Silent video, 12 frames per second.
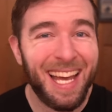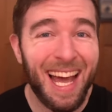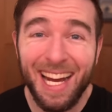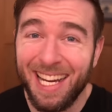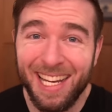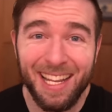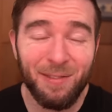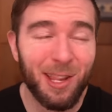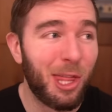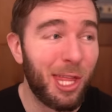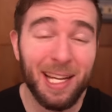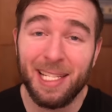I didn't even
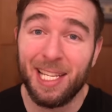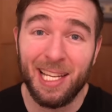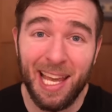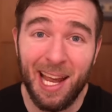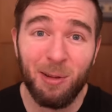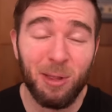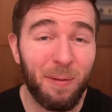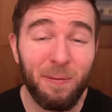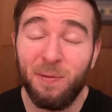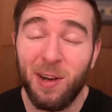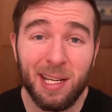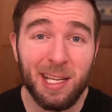think to count the
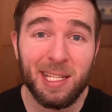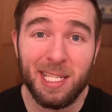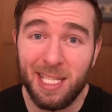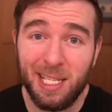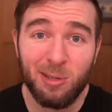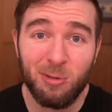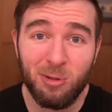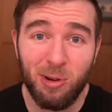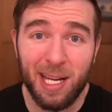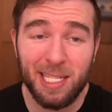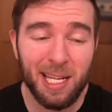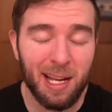fucking Caesar
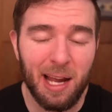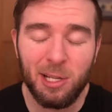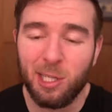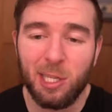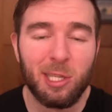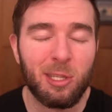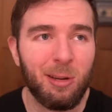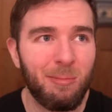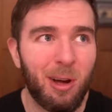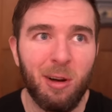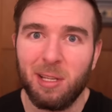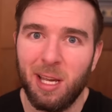dressing. I just assumed,
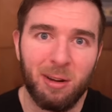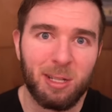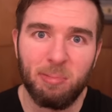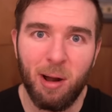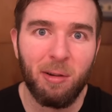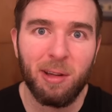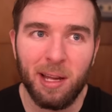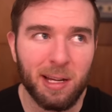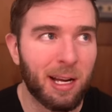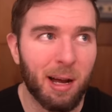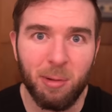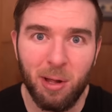oh, you know, it's probably like
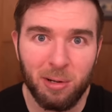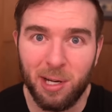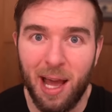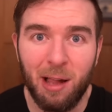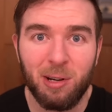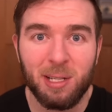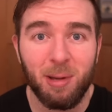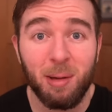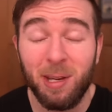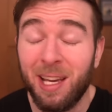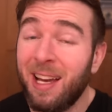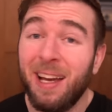a couple hundred calories
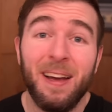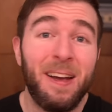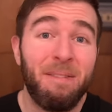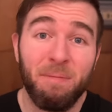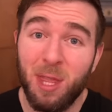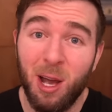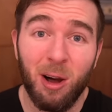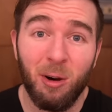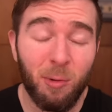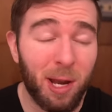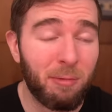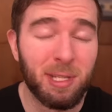maybe. No,
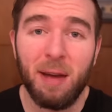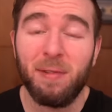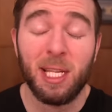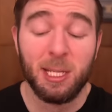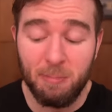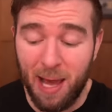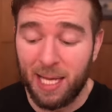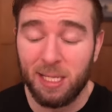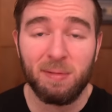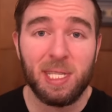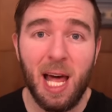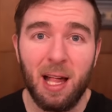when I was having this
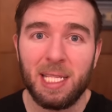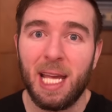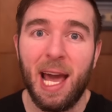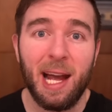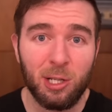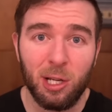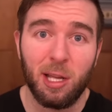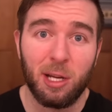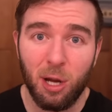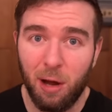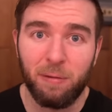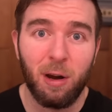massive salad to actually like
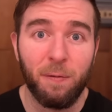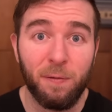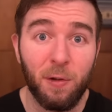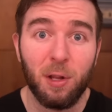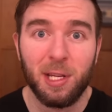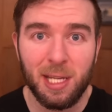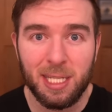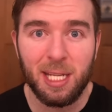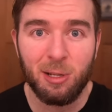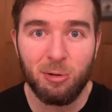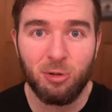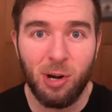cover it fully in
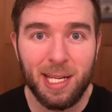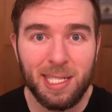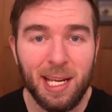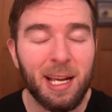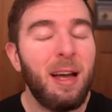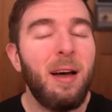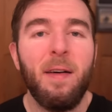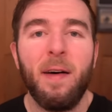Caesar dressing,